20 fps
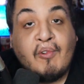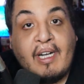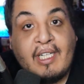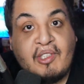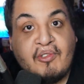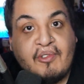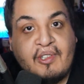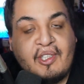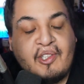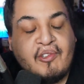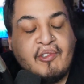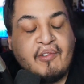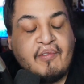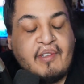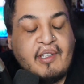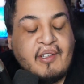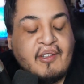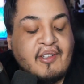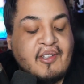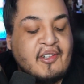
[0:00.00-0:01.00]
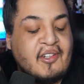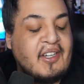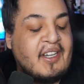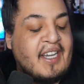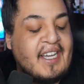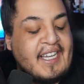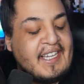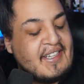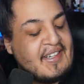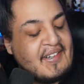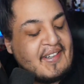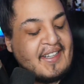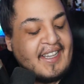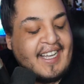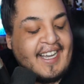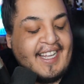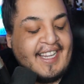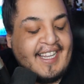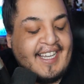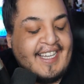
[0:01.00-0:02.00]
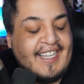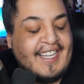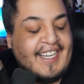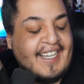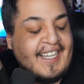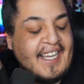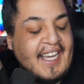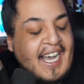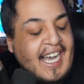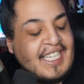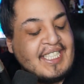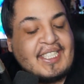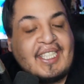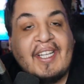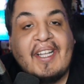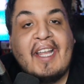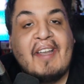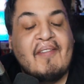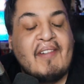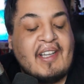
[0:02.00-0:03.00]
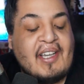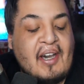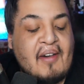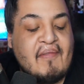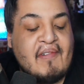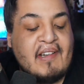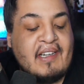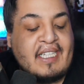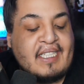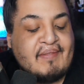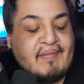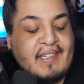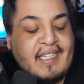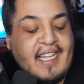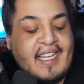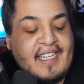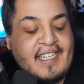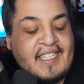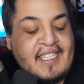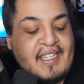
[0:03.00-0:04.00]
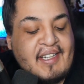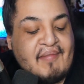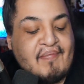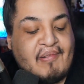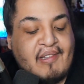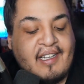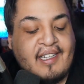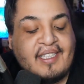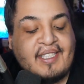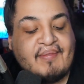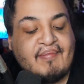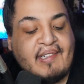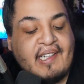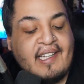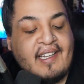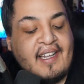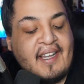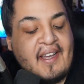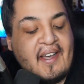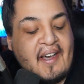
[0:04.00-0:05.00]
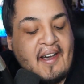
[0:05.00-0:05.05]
to watch Redo of Healer. I ain't gonna lie, like, I still ain't recovering. It's been like a year plus, but